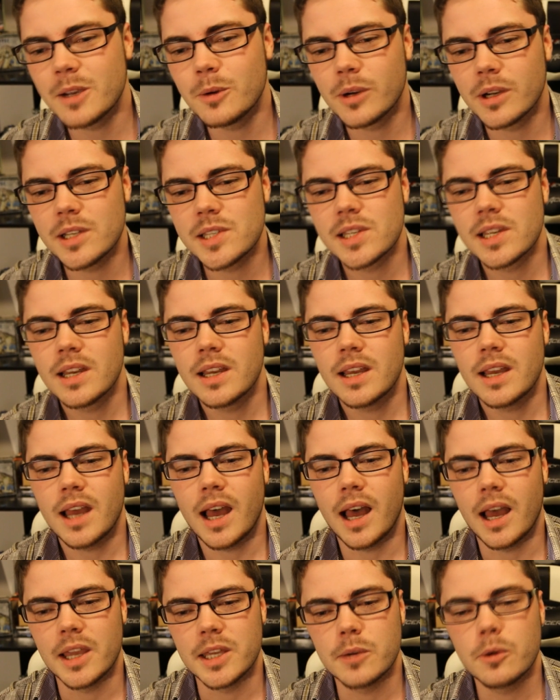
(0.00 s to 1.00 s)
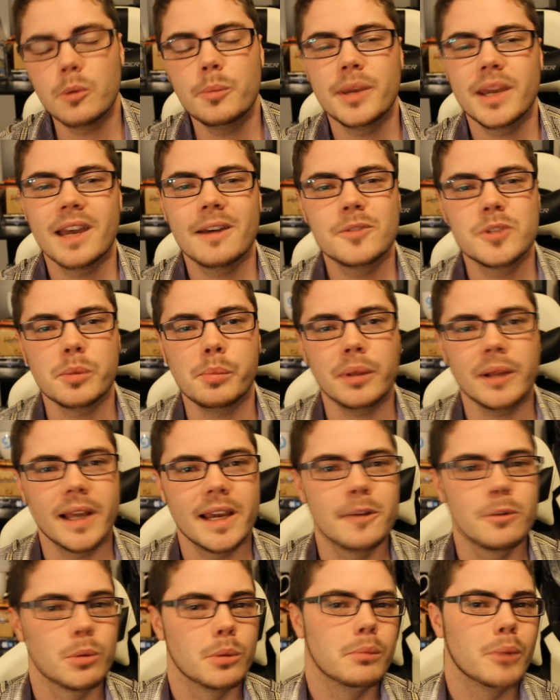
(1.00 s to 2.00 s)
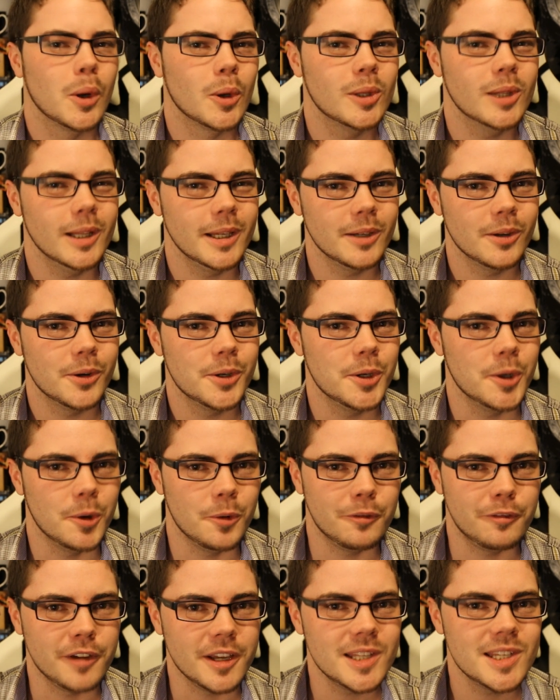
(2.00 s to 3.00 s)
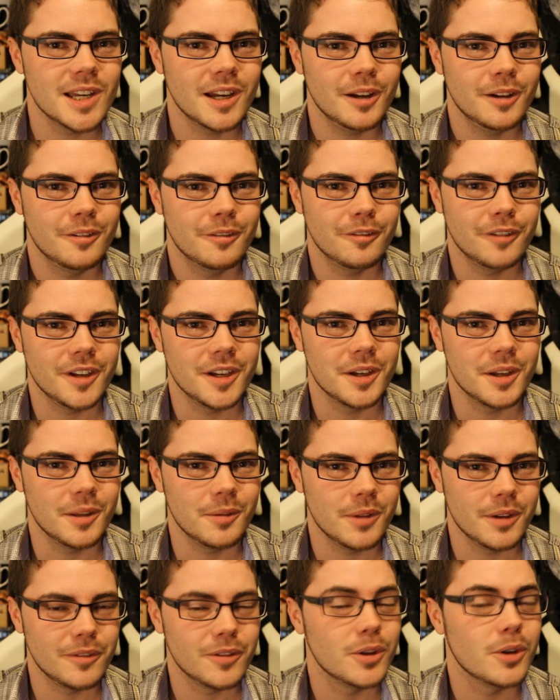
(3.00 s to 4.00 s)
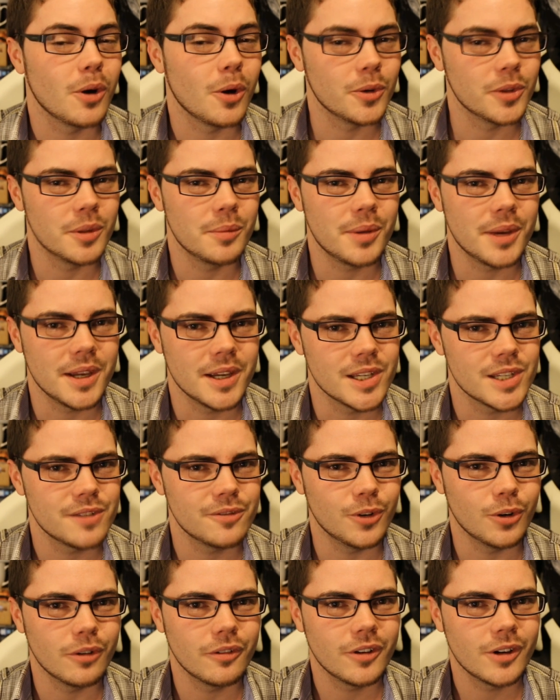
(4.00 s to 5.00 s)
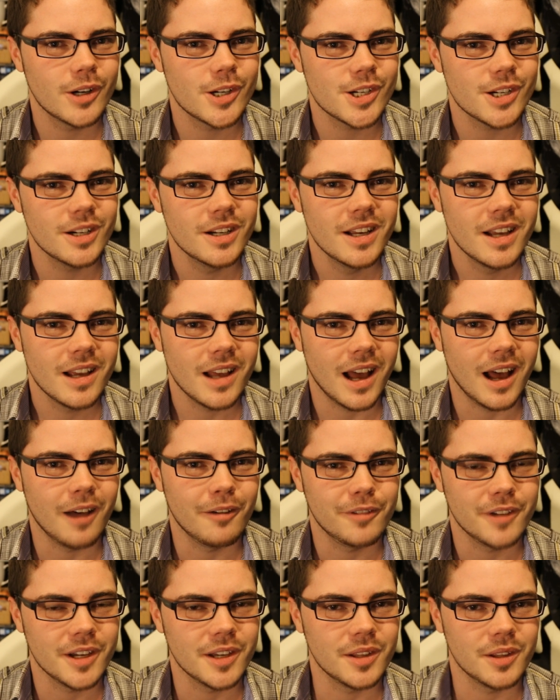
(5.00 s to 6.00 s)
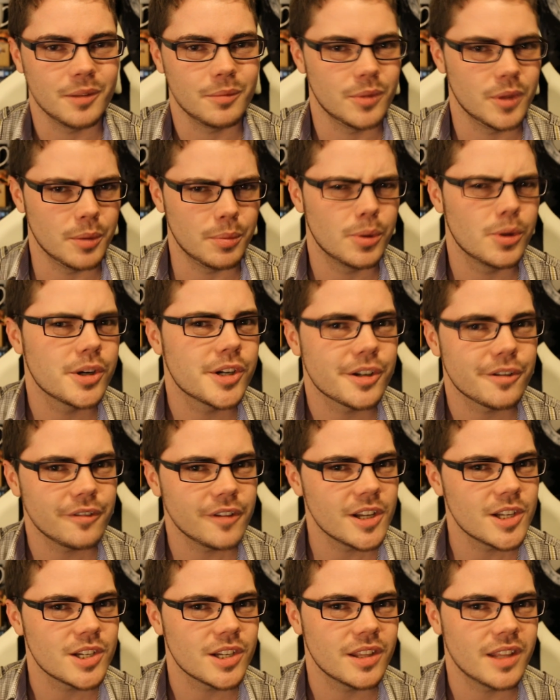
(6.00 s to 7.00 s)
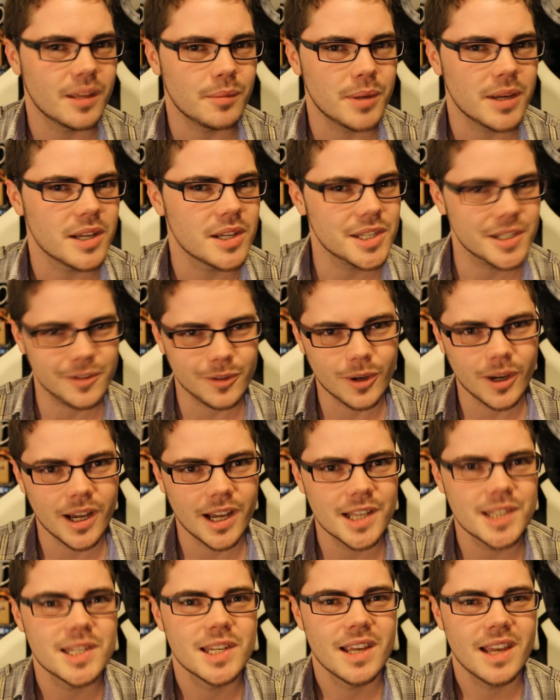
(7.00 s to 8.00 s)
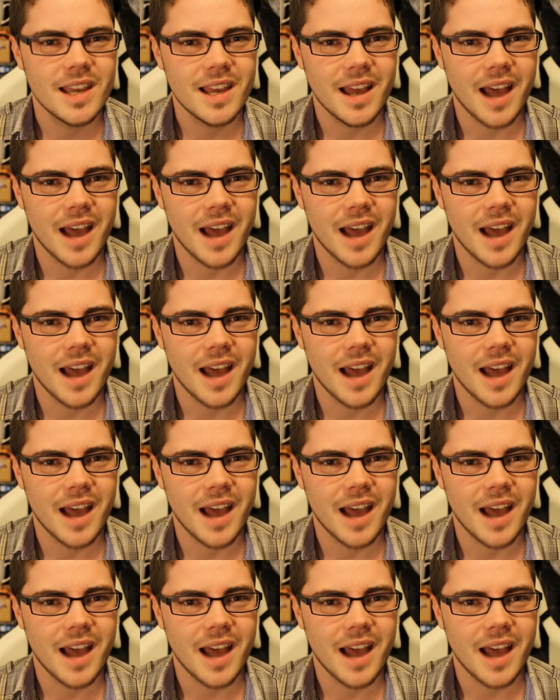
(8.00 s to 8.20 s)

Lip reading: thing was, you will be able to play remotely on your Vita via, if you own the PS4 version, via the push feature that PS4 has.